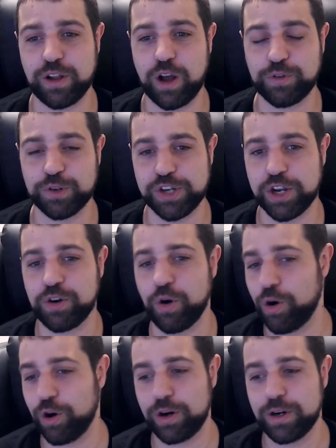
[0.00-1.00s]
Log4j
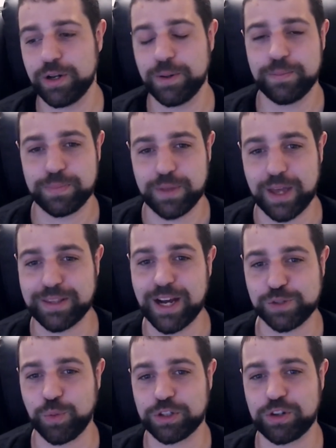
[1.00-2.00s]
core. And
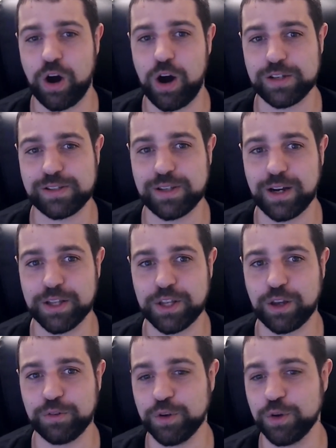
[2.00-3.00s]
that's what caused the
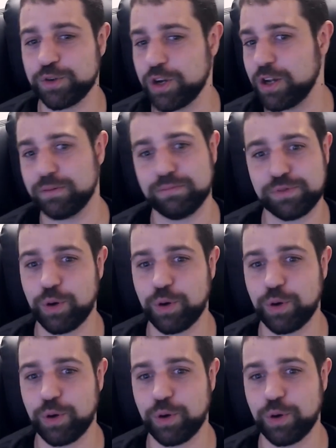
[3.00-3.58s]
confusion.